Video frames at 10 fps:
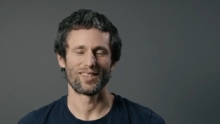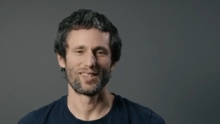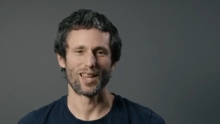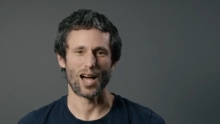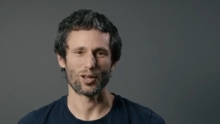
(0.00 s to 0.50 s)

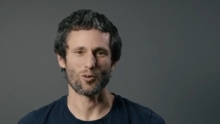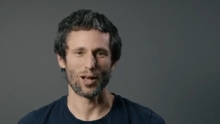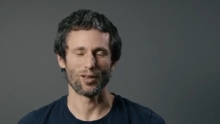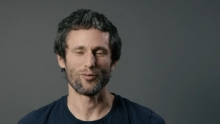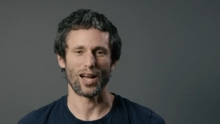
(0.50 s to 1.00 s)
not
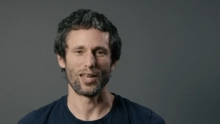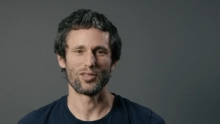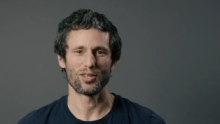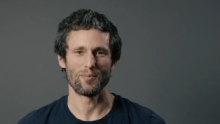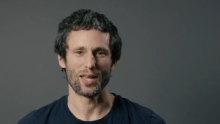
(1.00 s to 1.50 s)
qualified
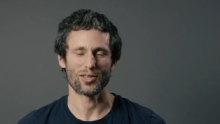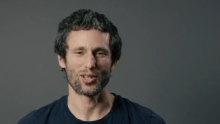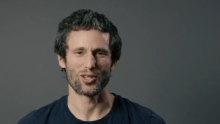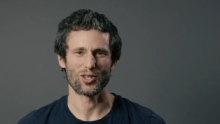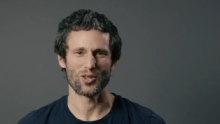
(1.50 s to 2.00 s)
to make
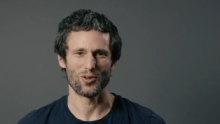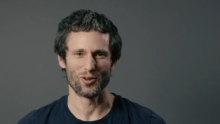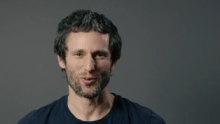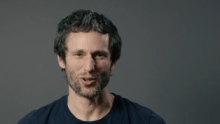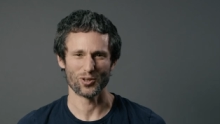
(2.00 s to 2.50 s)
such
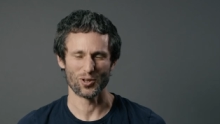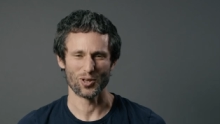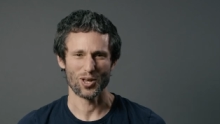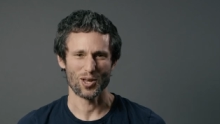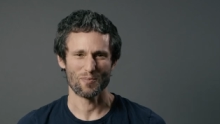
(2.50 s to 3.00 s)

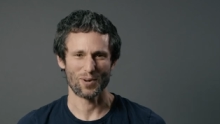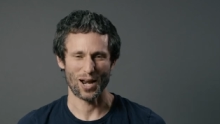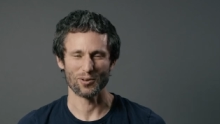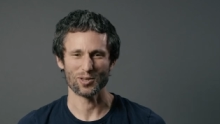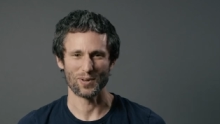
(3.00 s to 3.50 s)
universal
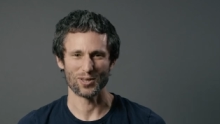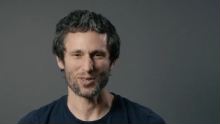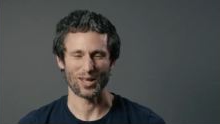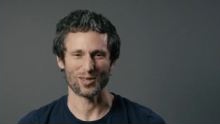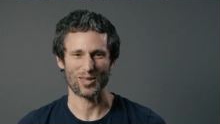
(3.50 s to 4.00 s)
pronouncements
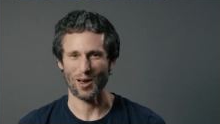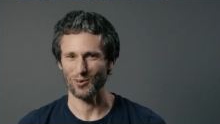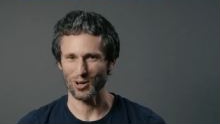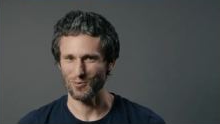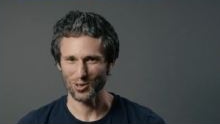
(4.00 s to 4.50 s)
that
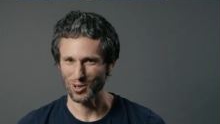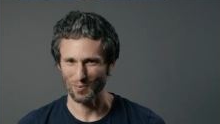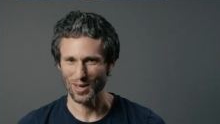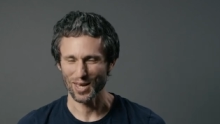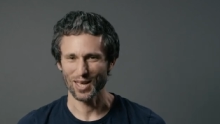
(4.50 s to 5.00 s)
sound like
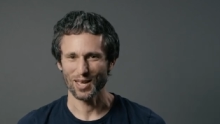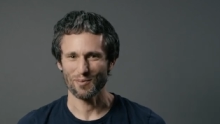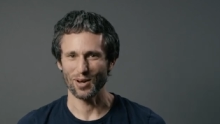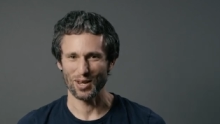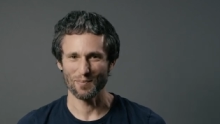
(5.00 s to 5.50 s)
wisdom.
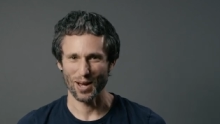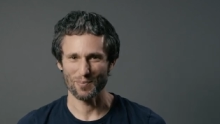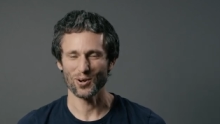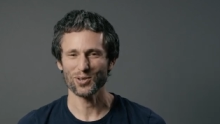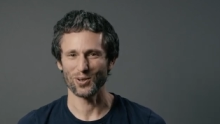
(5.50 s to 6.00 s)
But in my
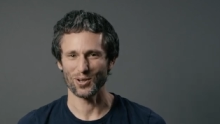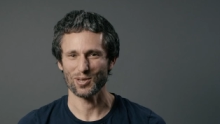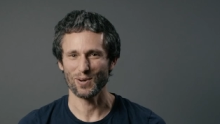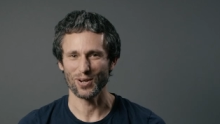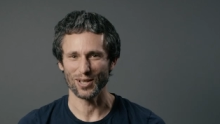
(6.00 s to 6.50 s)
personal
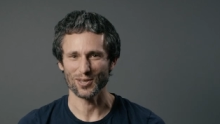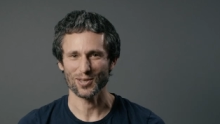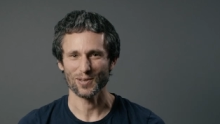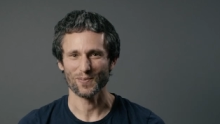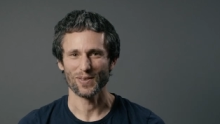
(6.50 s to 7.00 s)

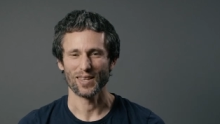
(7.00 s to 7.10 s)
experience,